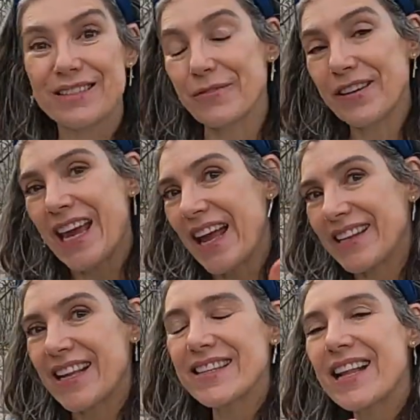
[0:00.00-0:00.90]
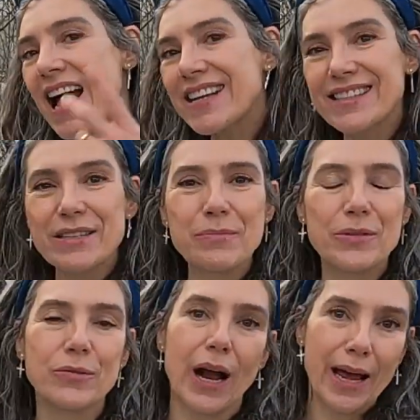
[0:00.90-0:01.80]
don't forget that like,
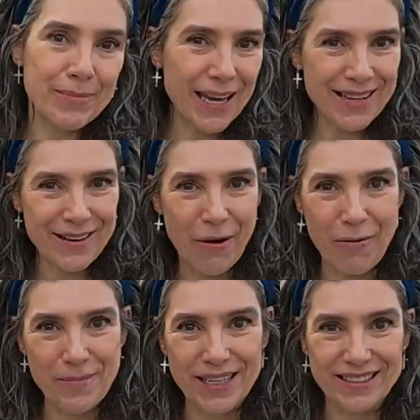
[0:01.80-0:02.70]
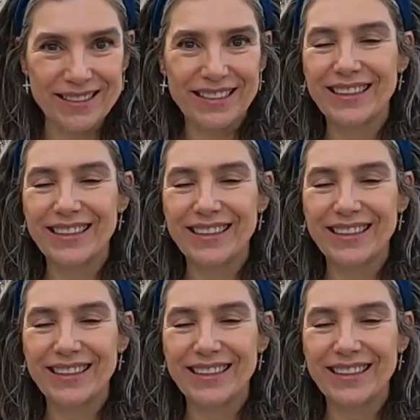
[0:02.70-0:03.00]
subscribe and comment,